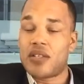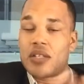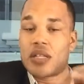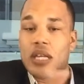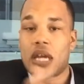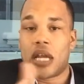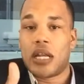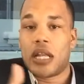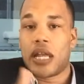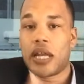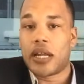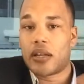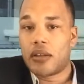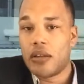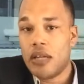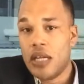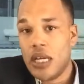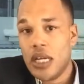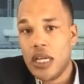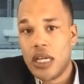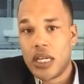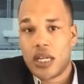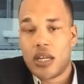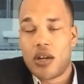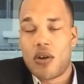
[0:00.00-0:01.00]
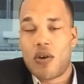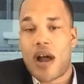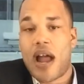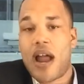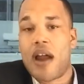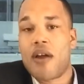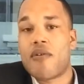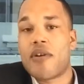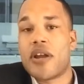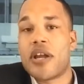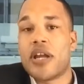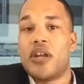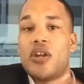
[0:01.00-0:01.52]
It's kind of like,
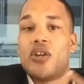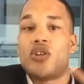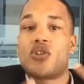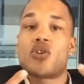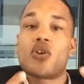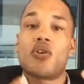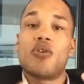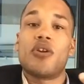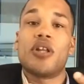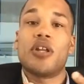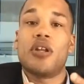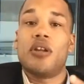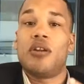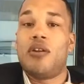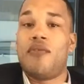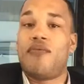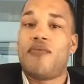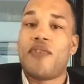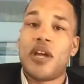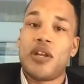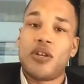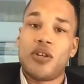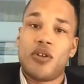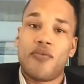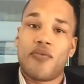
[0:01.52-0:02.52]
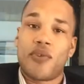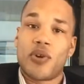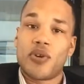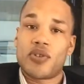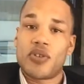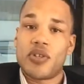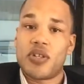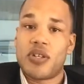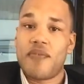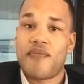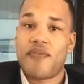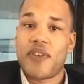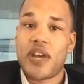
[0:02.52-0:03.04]
hiring an attorney to defend you
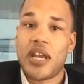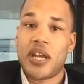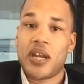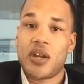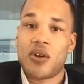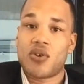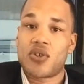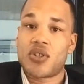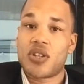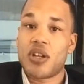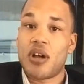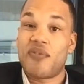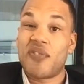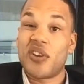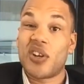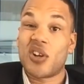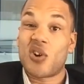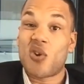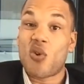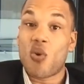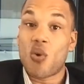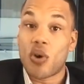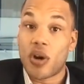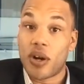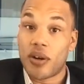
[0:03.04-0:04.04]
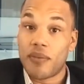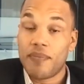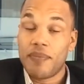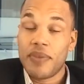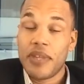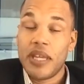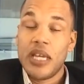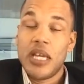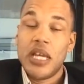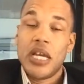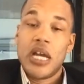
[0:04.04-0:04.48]
versus defending yourself in court.